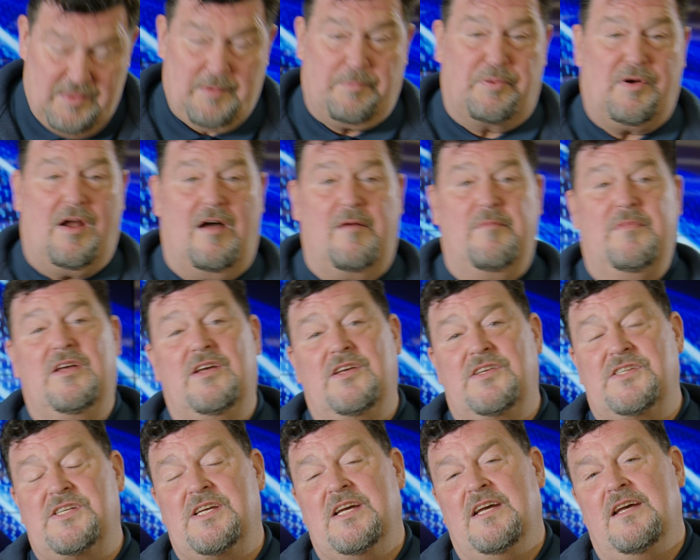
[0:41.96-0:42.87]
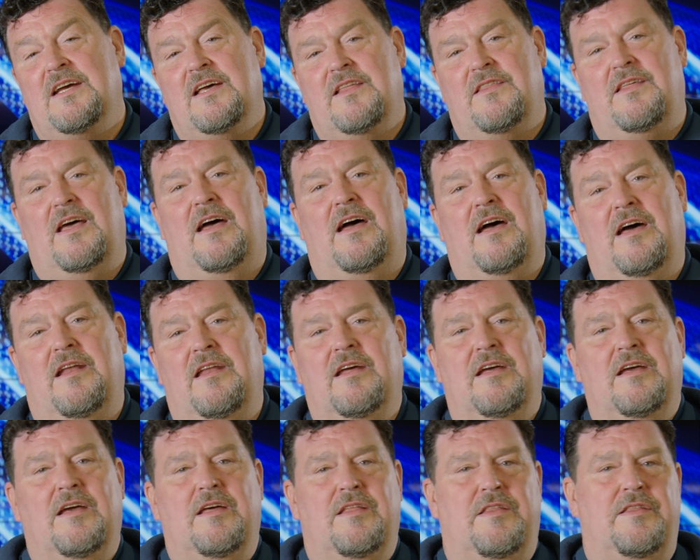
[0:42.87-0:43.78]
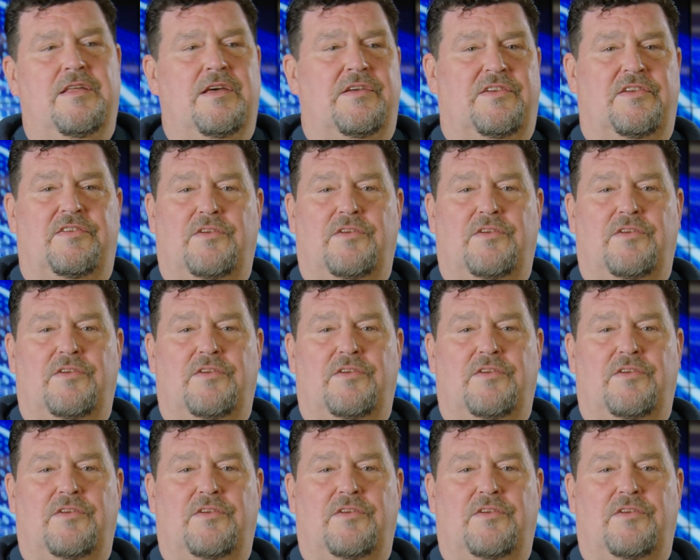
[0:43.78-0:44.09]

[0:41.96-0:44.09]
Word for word: The problem is that this